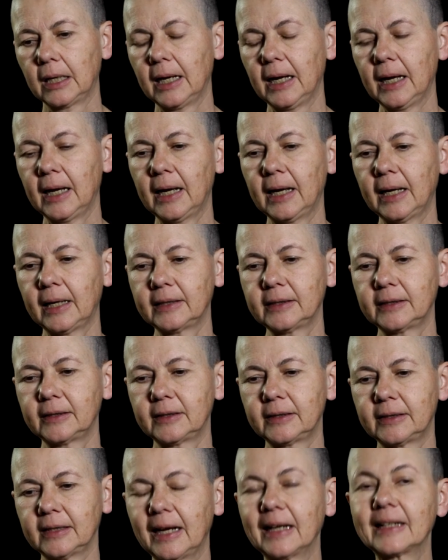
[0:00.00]

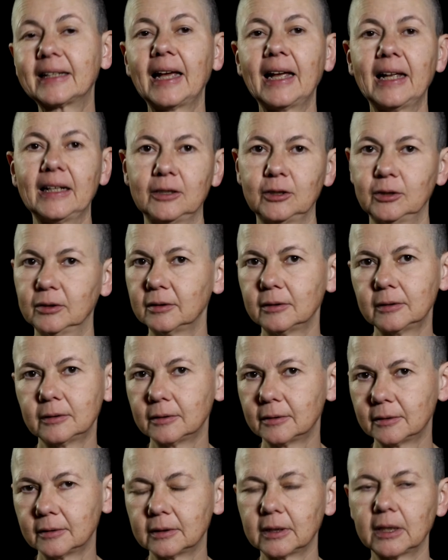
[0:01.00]
And again,
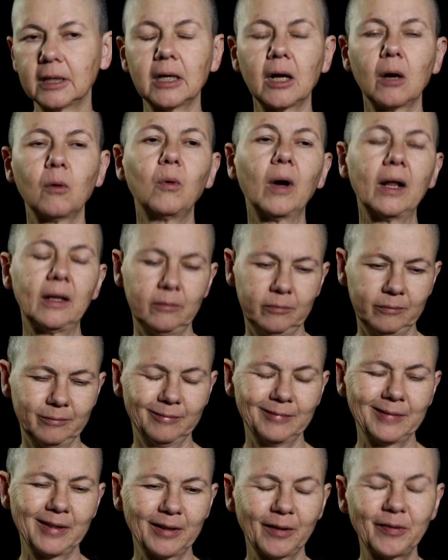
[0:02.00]
well,
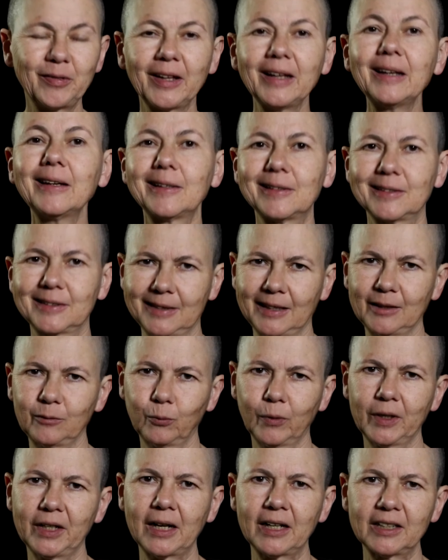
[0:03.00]
the thing is
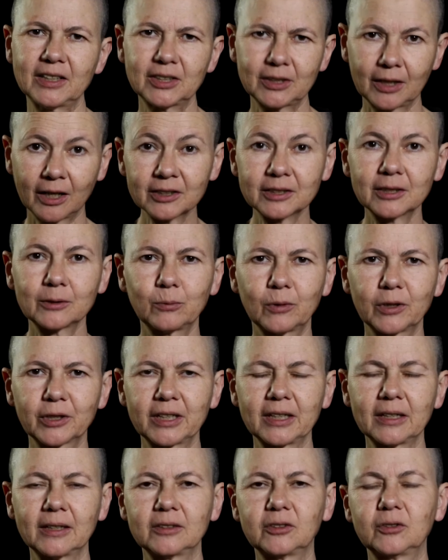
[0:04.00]
that when I started
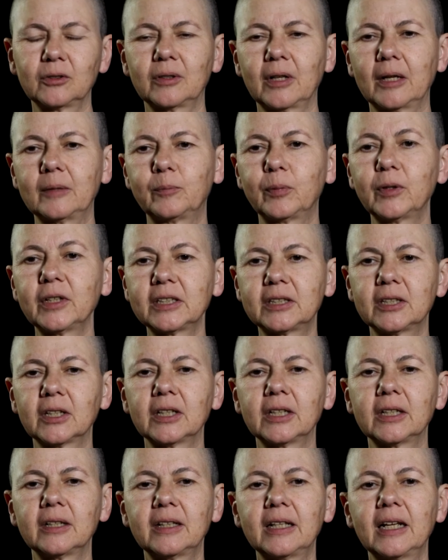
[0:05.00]
working into that
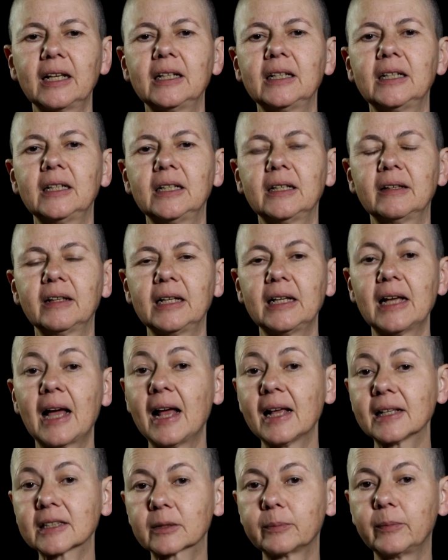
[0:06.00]
prison, they
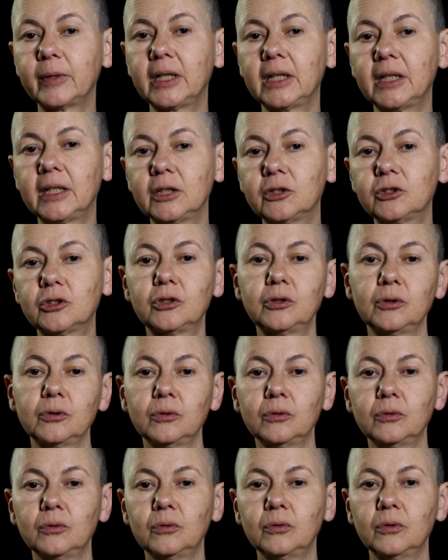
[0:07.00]
asked me
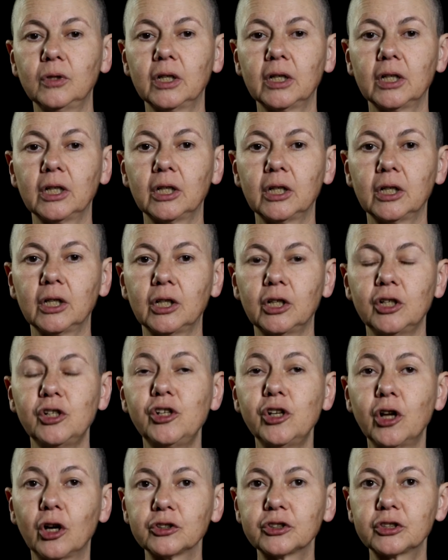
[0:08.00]
to
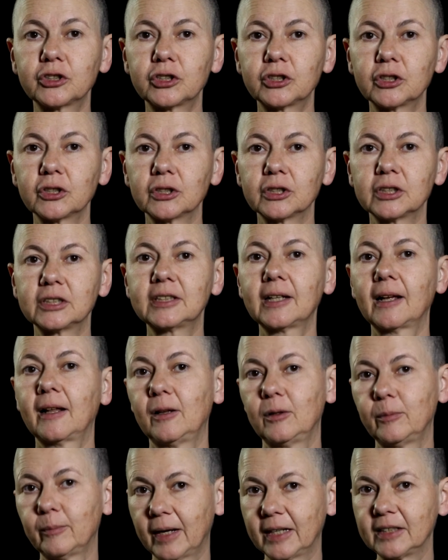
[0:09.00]
not
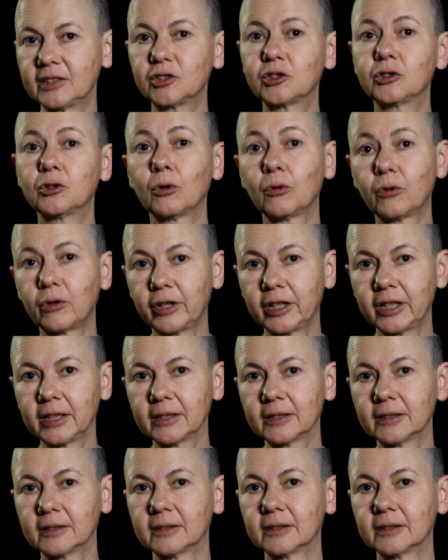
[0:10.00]
tell my story.